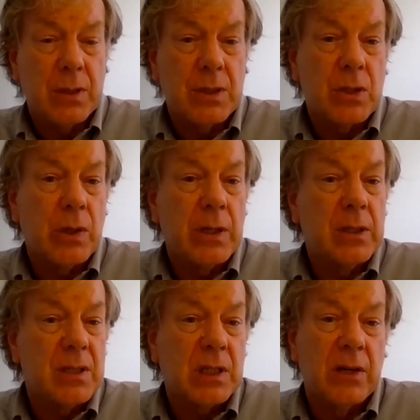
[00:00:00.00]
And so I
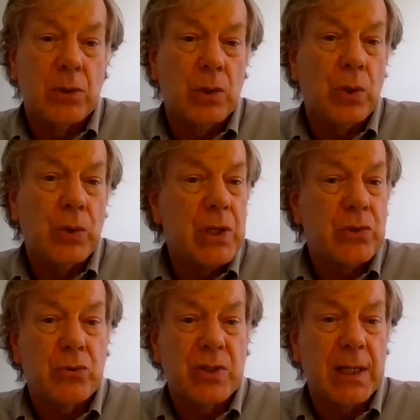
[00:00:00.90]
discovered all
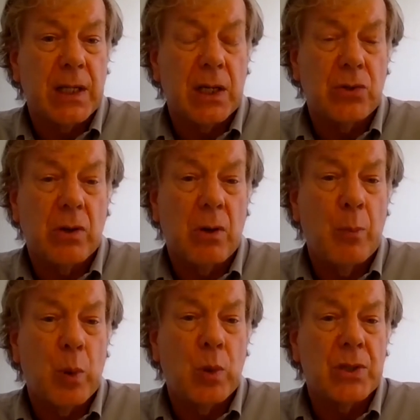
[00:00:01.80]
these psychiatric
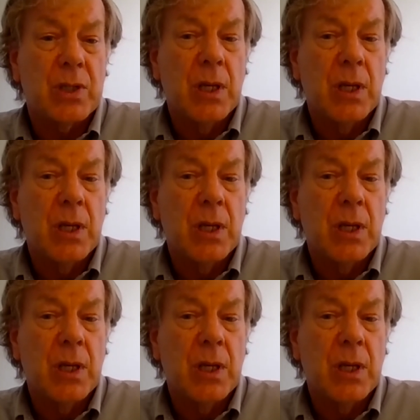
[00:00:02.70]
reports,